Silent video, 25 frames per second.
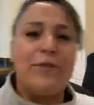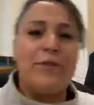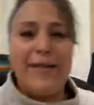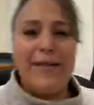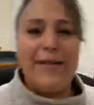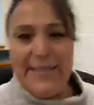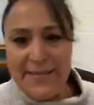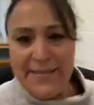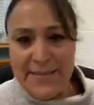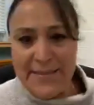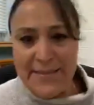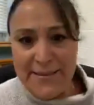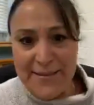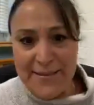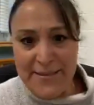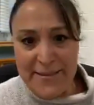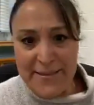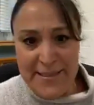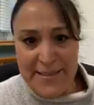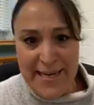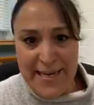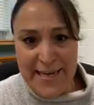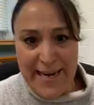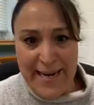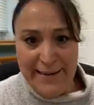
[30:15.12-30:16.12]
these
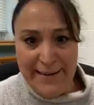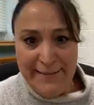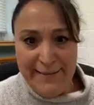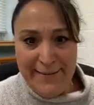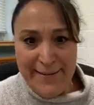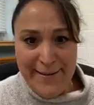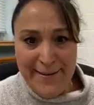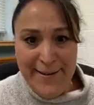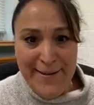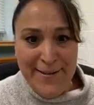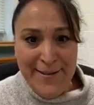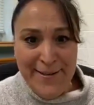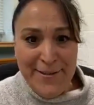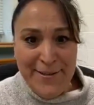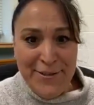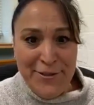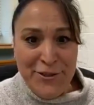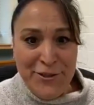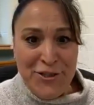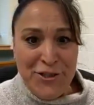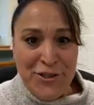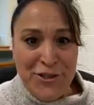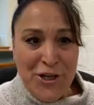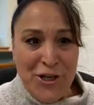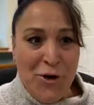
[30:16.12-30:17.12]
state.
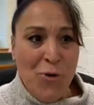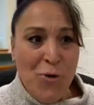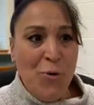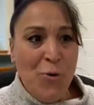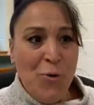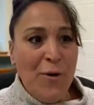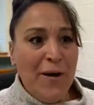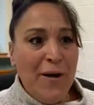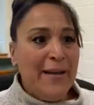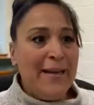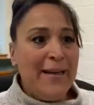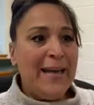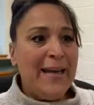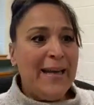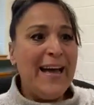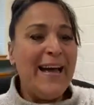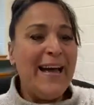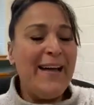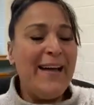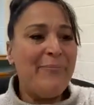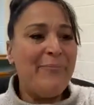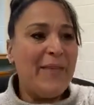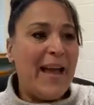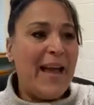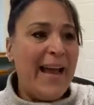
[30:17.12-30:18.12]
So
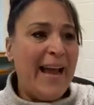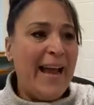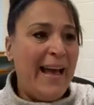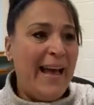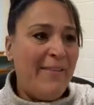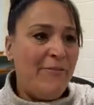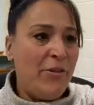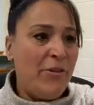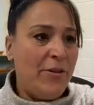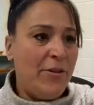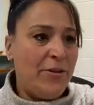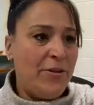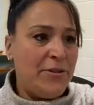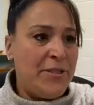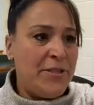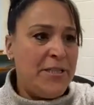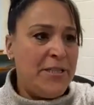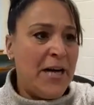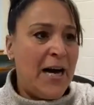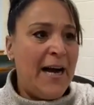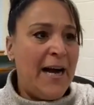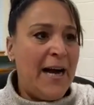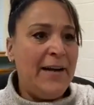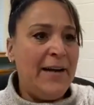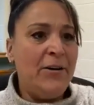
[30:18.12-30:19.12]
I have a little
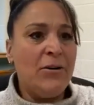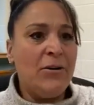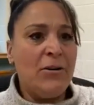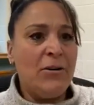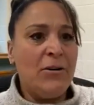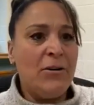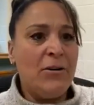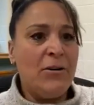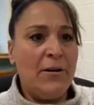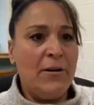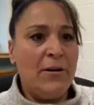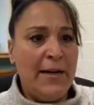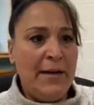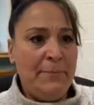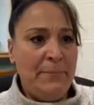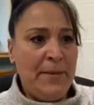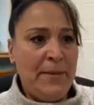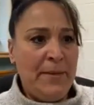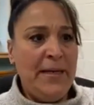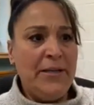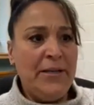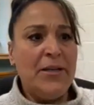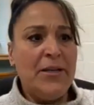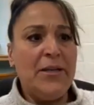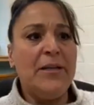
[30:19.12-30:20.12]
diagram
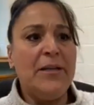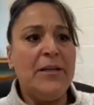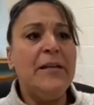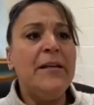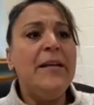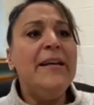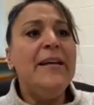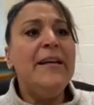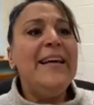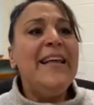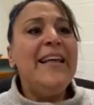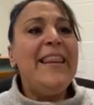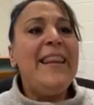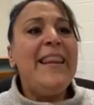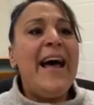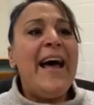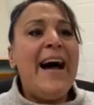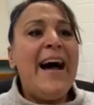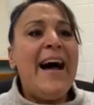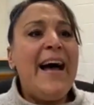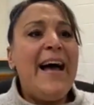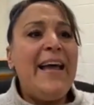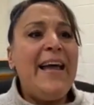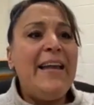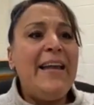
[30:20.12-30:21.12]
here
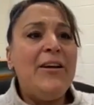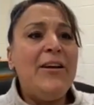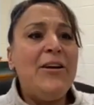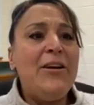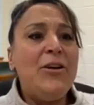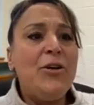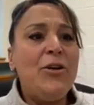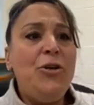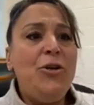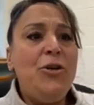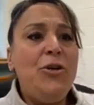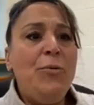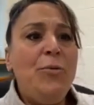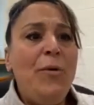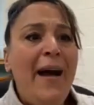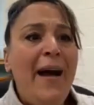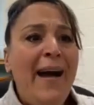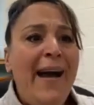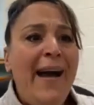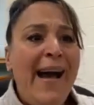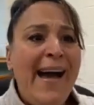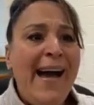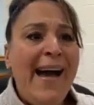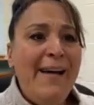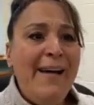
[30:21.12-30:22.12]
that you
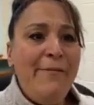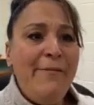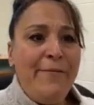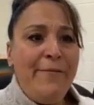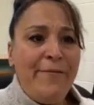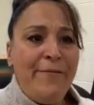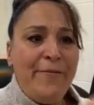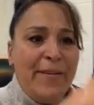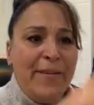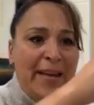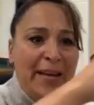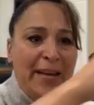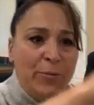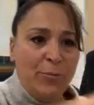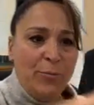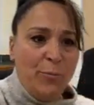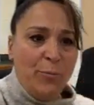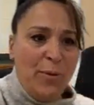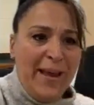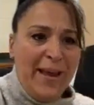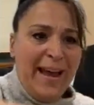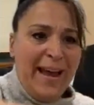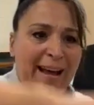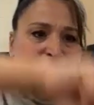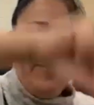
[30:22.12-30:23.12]
have,
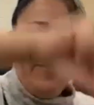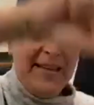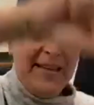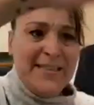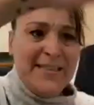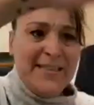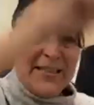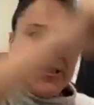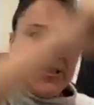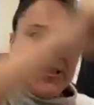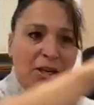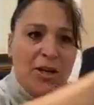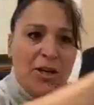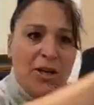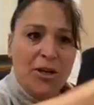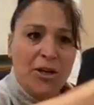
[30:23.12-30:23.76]
we have this,